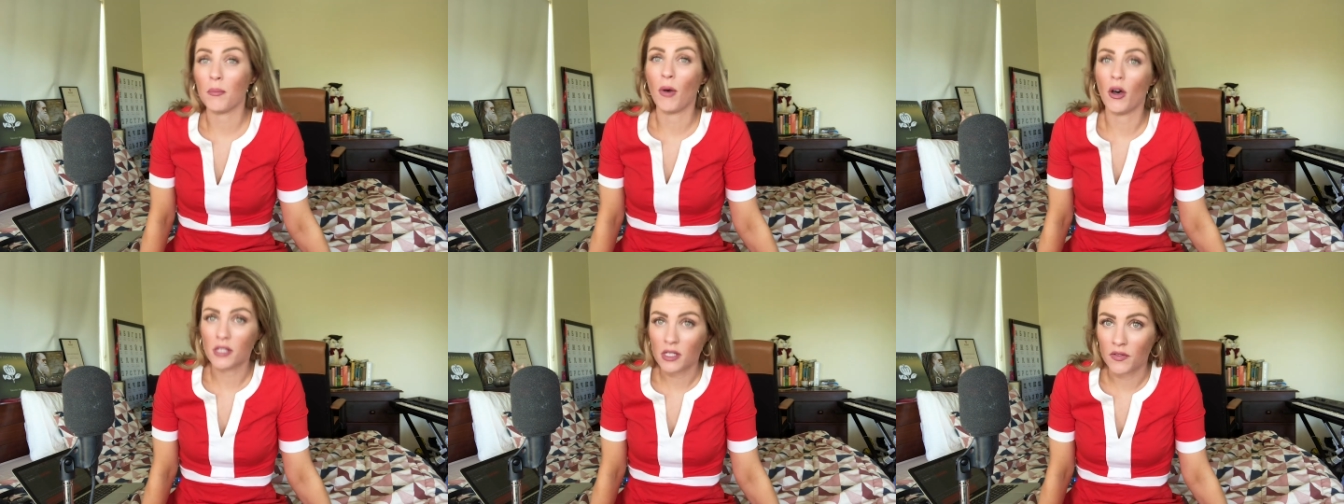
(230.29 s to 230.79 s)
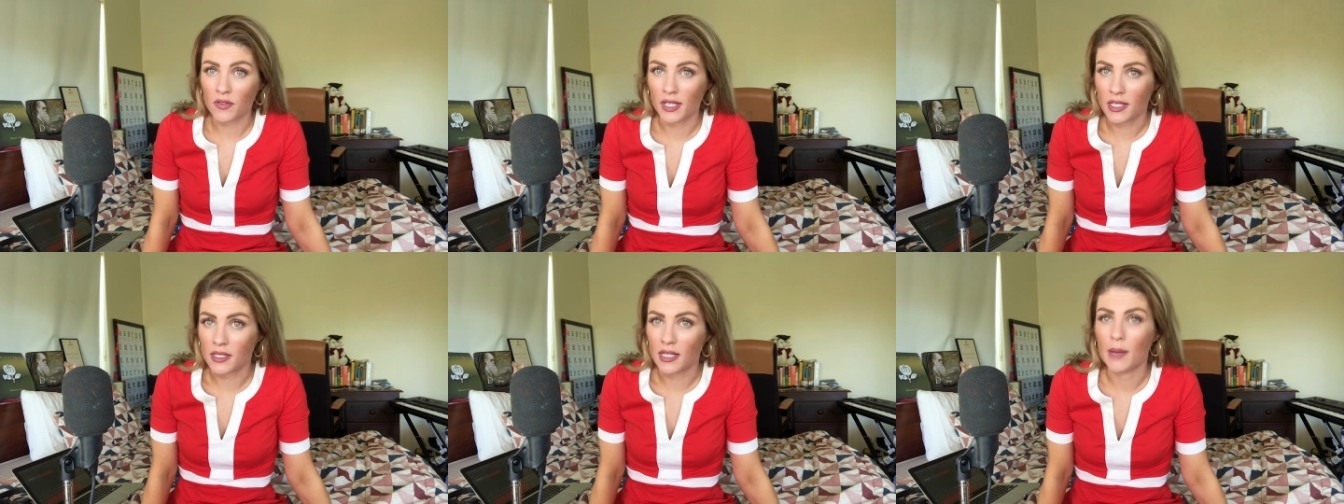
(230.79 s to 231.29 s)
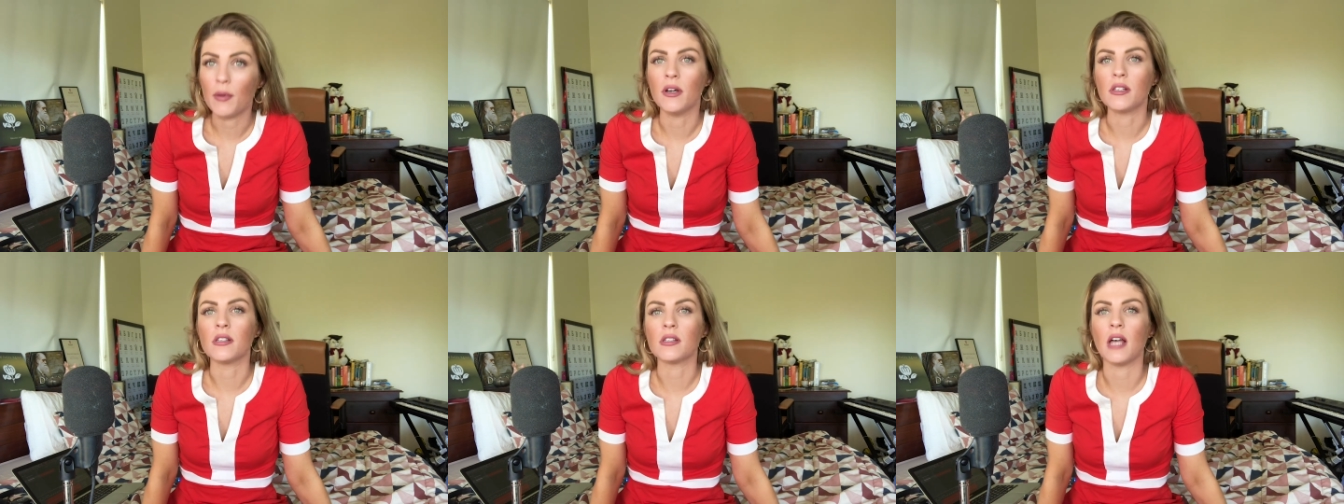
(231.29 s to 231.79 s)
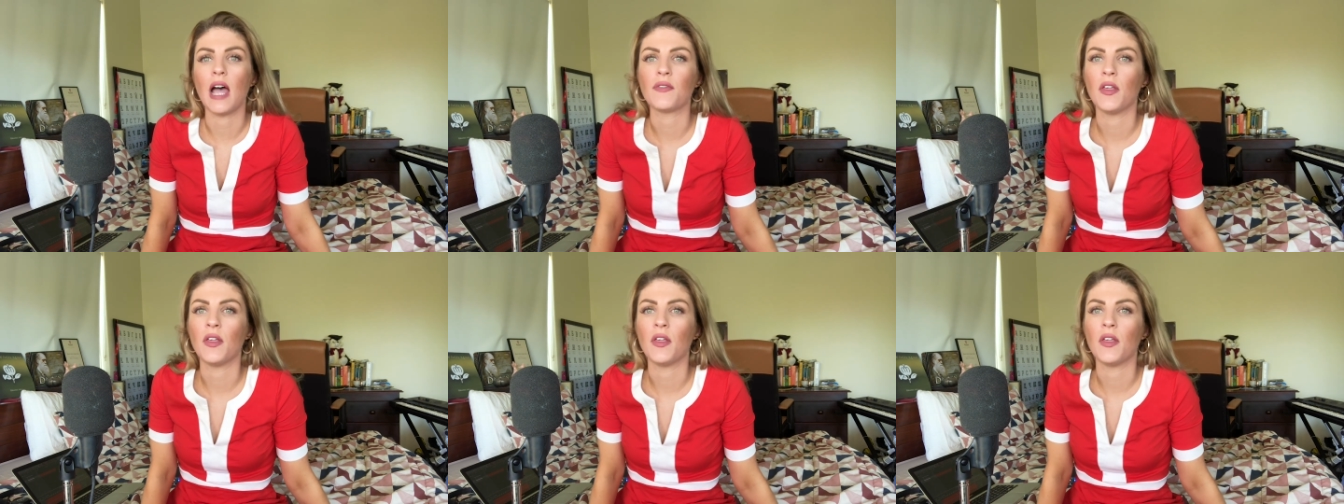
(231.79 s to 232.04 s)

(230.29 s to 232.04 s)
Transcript: positive things in that person's life